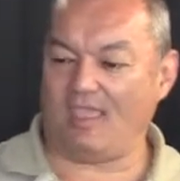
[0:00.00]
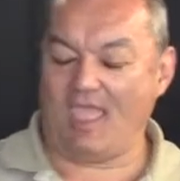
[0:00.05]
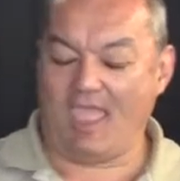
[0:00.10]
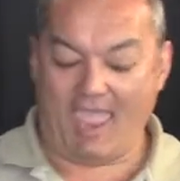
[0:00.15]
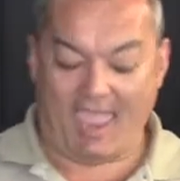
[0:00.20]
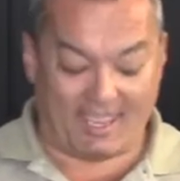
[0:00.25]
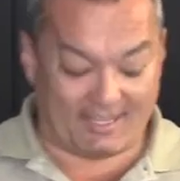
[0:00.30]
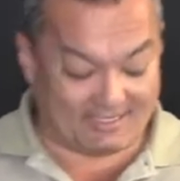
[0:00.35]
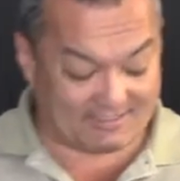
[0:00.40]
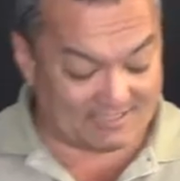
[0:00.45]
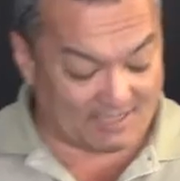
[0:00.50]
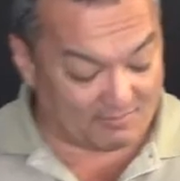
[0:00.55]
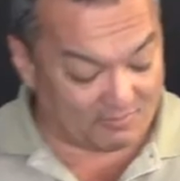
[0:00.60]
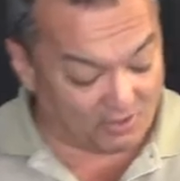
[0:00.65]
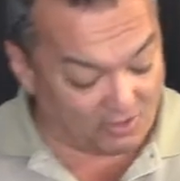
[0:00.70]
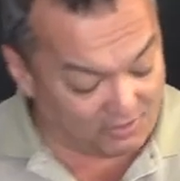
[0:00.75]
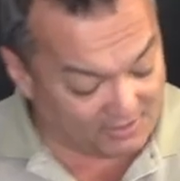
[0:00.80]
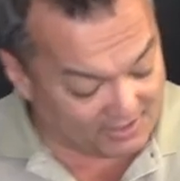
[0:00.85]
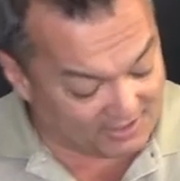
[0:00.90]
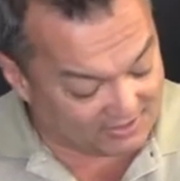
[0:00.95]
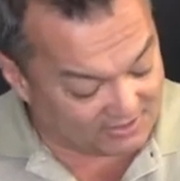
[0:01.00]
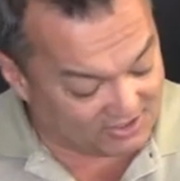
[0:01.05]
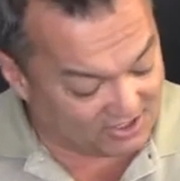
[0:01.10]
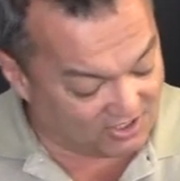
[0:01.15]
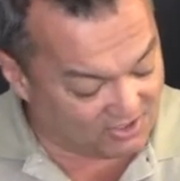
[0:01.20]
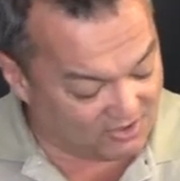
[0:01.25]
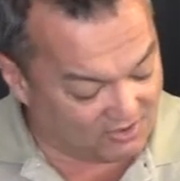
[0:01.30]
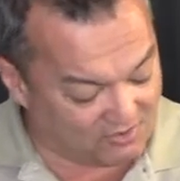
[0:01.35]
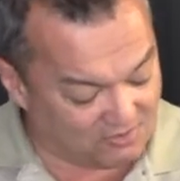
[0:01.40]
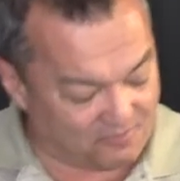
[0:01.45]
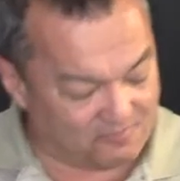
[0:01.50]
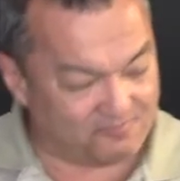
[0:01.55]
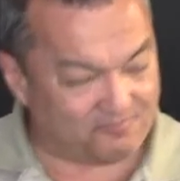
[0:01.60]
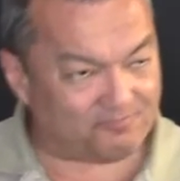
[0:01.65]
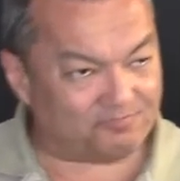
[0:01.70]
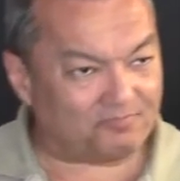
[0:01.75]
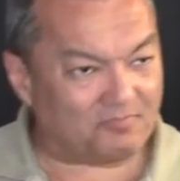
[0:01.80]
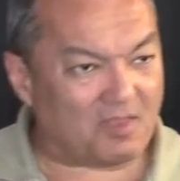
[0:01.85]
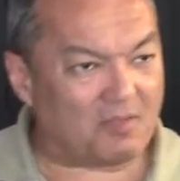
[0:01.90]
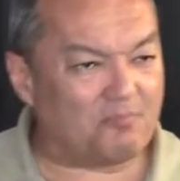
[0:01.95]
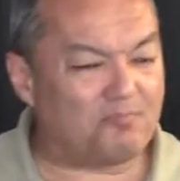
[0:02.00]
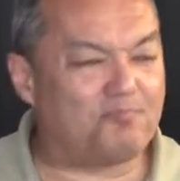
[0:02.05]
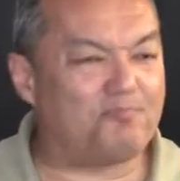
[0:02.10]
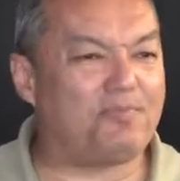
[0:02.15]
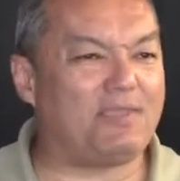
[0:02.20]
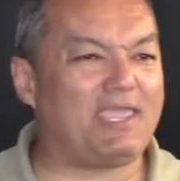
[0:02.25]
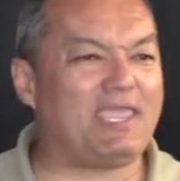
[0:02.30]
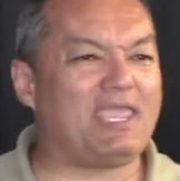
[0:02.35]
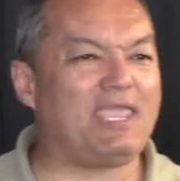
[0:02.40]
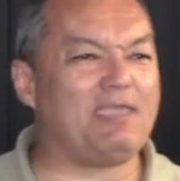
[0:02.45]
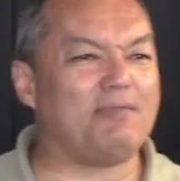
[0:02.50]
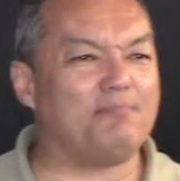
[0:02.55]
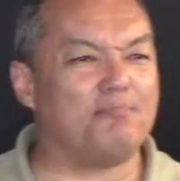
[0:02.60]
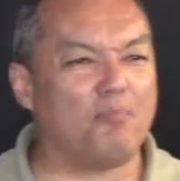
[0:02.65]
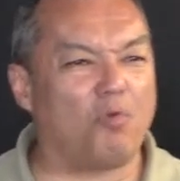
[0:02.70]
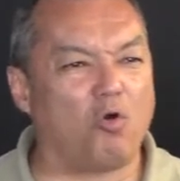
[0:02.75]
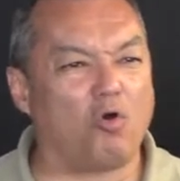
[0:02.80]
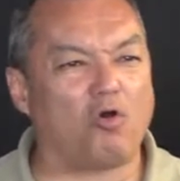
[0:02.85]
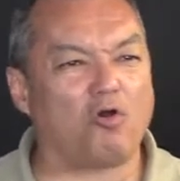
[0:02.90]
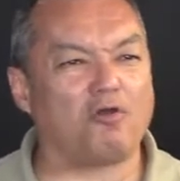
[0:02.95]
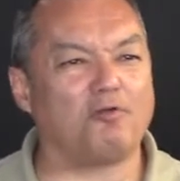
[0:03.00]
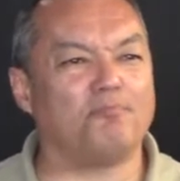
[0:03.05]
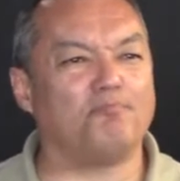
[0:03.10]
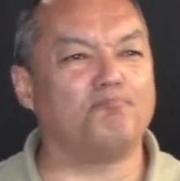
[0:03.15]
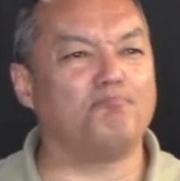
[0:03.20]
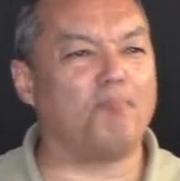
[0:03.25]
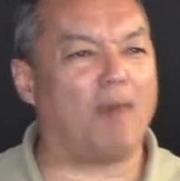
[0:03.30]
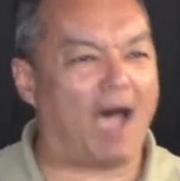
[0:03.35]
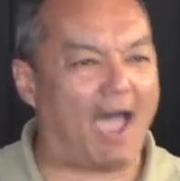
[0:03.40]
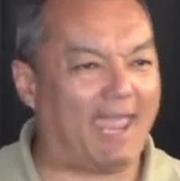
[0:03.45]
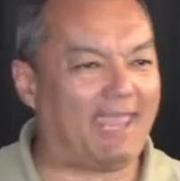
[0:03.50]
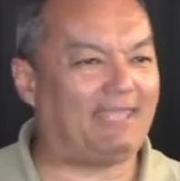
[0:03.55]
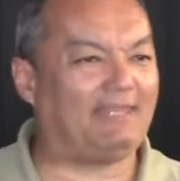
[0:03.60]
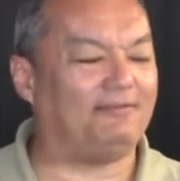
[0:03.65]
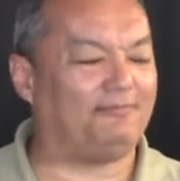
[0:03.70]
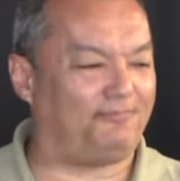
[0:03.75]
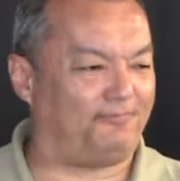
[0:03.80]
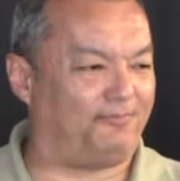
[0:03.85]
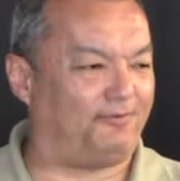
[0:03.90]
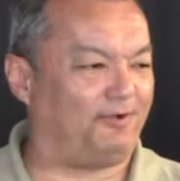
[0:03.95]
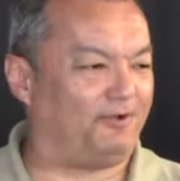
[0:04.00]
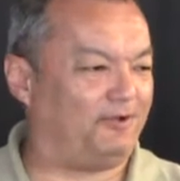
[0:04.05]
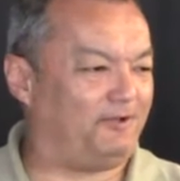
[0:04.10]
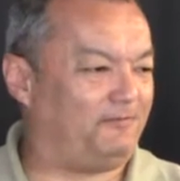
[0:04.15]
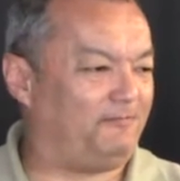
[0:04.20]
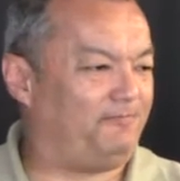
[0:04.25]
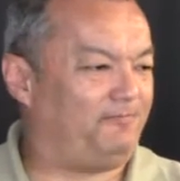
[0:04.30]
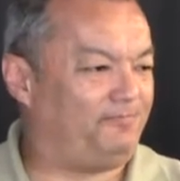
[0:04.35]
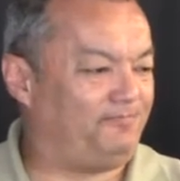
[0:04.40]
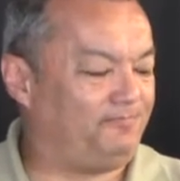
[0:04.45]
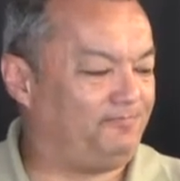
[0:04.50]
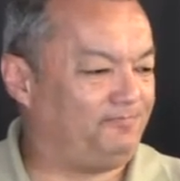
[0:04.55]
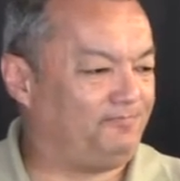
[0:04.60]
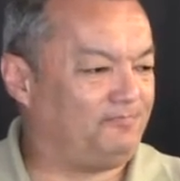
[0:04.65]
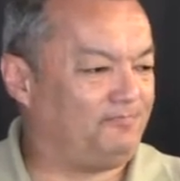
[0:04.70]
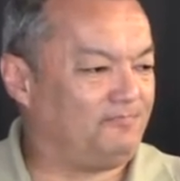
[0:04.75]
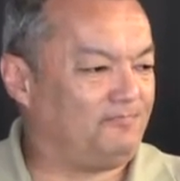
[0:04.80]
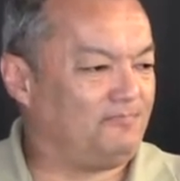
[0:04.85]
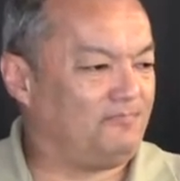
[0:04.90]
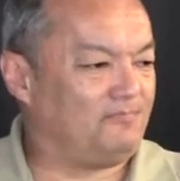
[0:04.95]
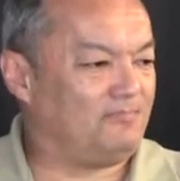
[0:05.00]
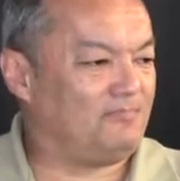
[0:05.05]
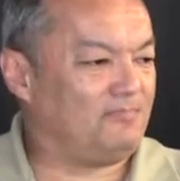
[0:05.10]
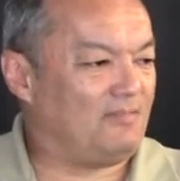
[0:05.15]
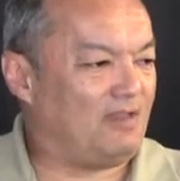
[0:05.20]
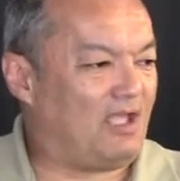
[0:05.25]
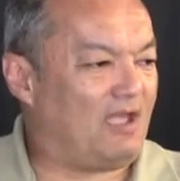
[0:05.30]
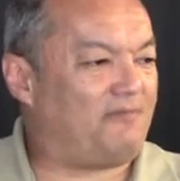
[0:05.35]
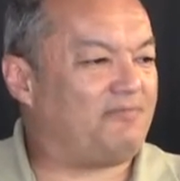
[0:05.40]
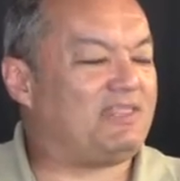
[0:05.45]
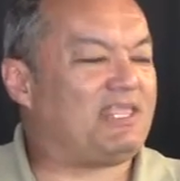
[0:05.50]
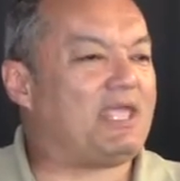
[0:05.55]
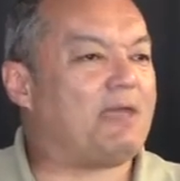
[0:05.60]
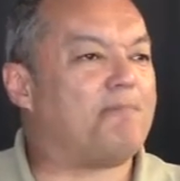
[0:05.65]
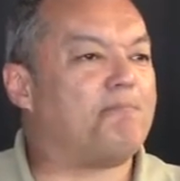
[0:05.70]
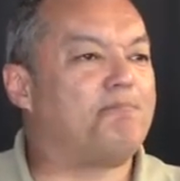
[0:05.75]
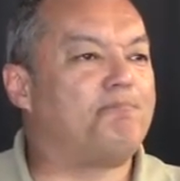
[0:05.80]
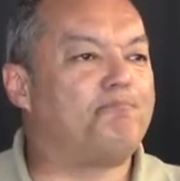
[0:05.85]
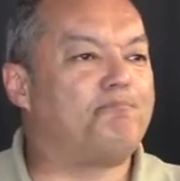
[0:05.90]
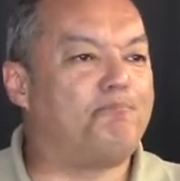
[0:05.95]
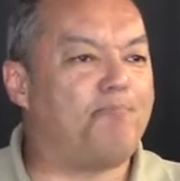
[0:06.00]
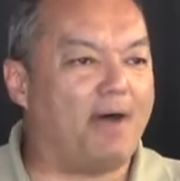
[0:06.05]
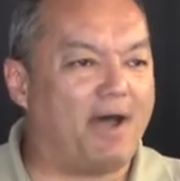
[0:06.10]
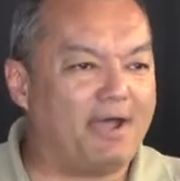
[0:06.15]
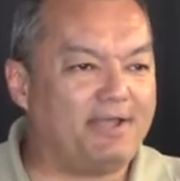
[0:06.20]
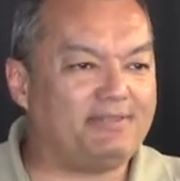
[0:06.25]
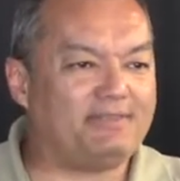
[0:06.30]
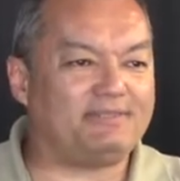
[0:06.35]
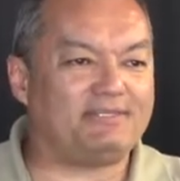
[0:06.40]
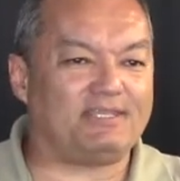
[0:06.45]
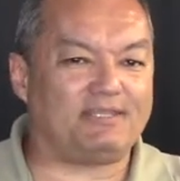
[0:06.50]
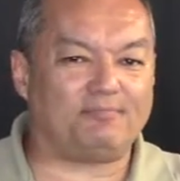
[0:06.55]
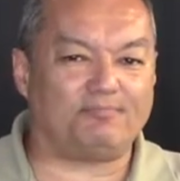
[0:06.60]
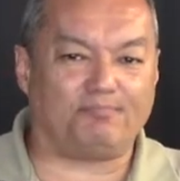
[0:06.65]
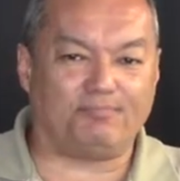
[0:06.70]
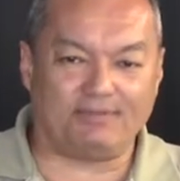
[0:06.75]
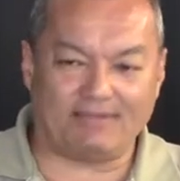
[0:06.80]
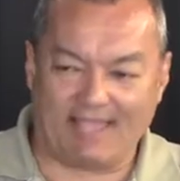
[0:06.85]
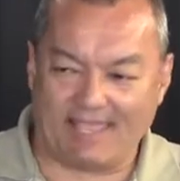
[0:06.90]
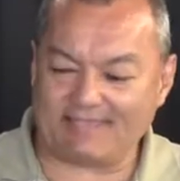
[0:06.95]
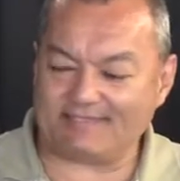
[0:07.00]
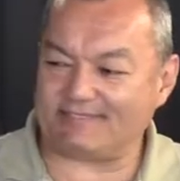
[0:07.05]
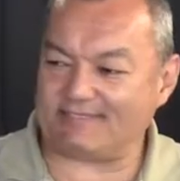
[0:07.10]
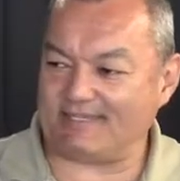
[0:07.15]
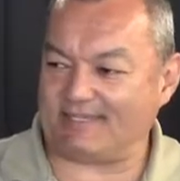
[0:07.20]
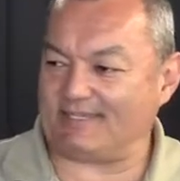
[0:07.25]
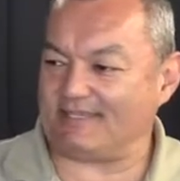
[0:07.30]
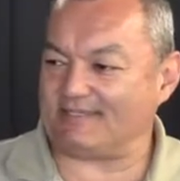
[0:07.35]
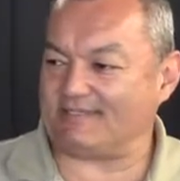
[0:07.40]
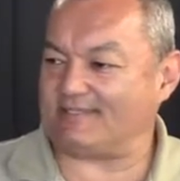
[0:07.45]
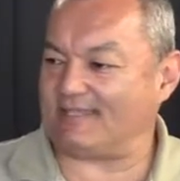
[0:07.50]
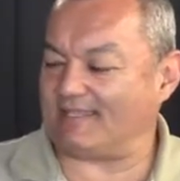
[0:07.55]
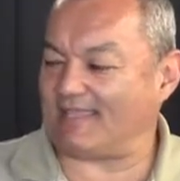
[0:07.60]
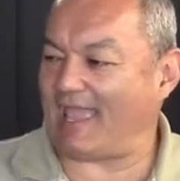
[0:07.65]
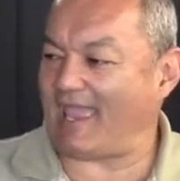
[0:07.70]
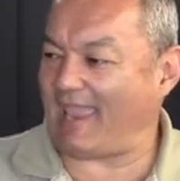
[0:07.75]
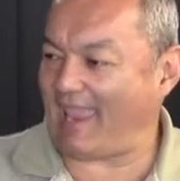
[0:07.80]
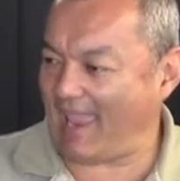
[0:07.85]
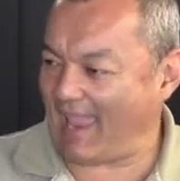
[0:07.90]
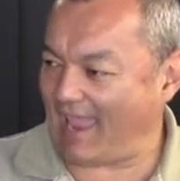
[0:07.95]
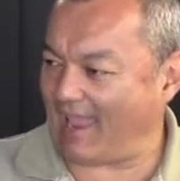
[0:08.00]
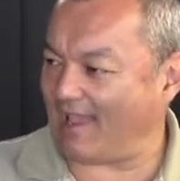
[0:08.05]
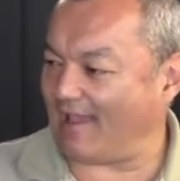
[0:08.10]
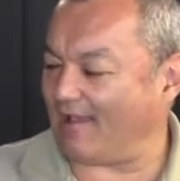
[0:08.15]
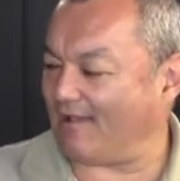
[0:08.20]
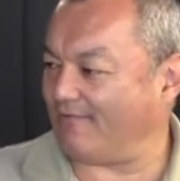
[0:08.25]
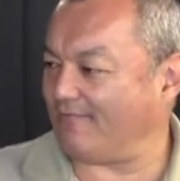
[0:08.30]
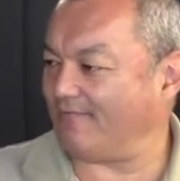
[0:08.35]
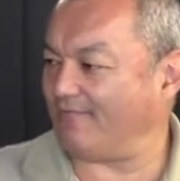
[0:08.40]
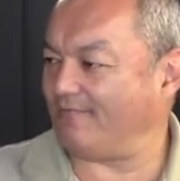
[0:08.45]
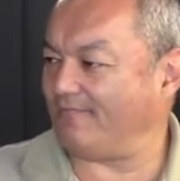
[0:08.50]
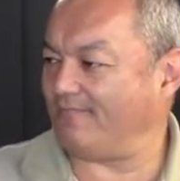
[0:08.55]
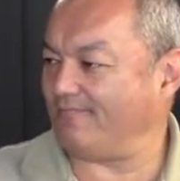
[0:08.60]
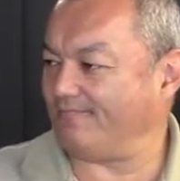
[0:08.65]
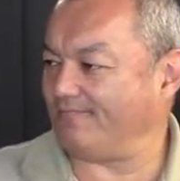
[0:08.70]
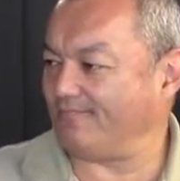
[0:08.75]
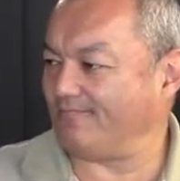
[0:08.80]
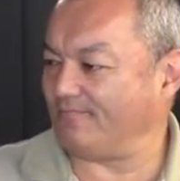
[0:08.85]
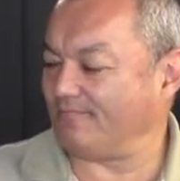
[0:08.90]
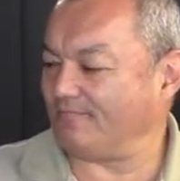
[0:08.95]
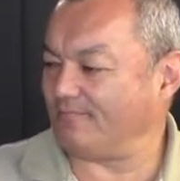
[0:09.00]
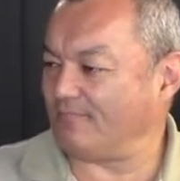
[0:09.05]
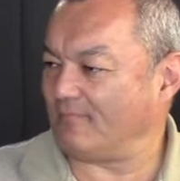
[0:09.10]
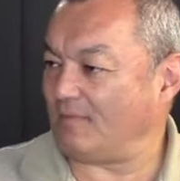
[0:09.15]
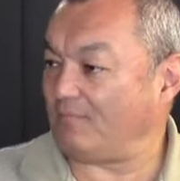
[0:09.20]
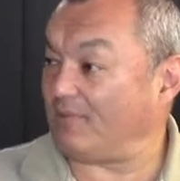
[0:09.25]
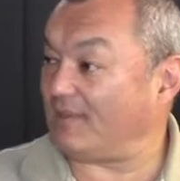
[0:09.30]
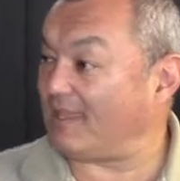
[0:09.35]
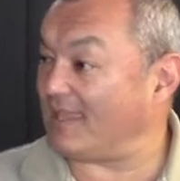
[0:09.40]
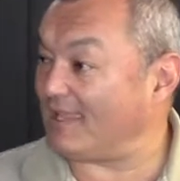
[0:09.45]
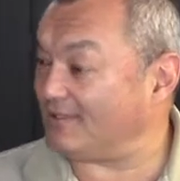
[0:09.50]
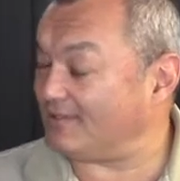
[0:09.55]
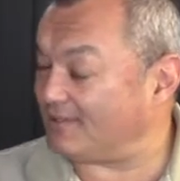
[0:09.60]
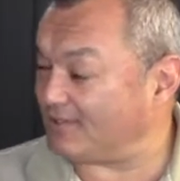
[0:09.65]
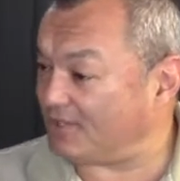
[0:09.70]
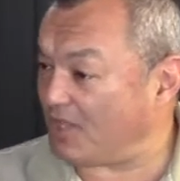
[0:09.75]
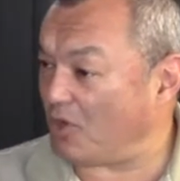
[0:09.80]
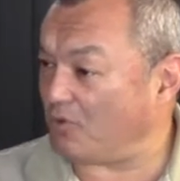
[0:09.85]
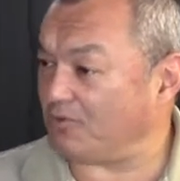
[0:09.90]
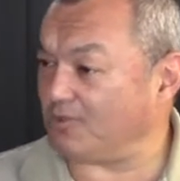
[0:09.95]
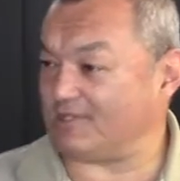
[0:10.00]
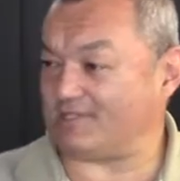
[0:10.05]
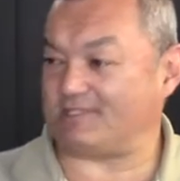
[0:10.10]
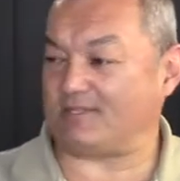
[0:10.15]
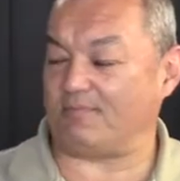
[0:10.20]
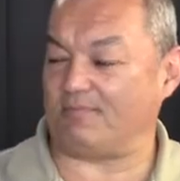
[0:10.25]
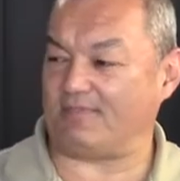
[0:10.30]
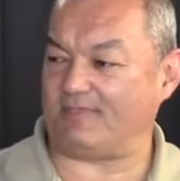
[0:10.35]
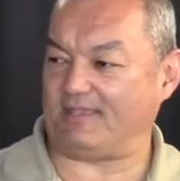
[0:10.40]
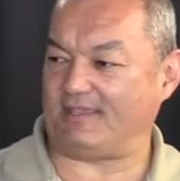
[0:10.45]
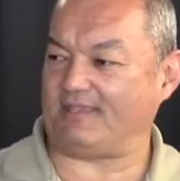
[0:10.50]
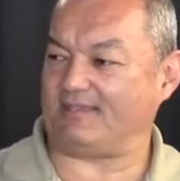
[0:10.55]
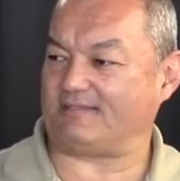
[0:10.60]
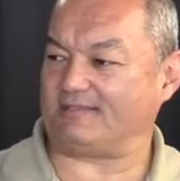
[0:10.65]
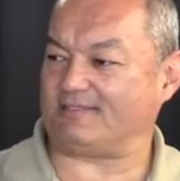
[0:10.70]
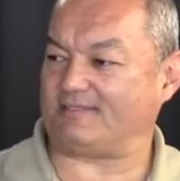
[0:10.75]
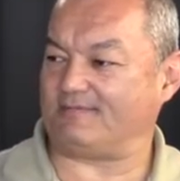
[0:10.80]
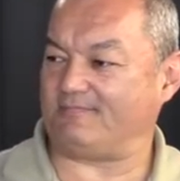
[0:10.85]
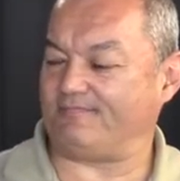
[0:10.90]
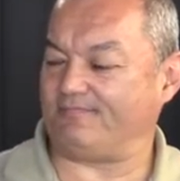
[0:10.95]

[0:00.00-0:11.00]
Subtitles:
And as I'm learning to be more mindful of the abundant blessings that I have, begin to notice some things.